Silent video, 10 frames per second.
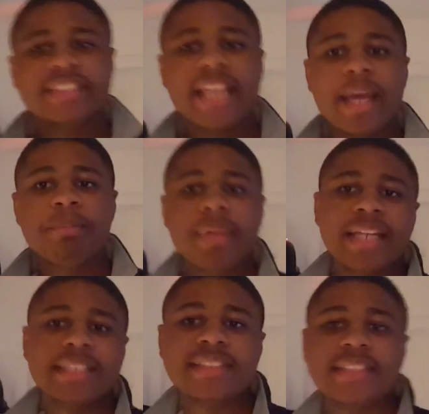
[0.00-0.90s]
step
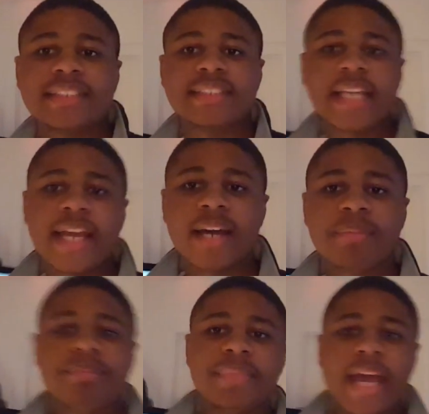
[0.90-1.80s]
is to set up.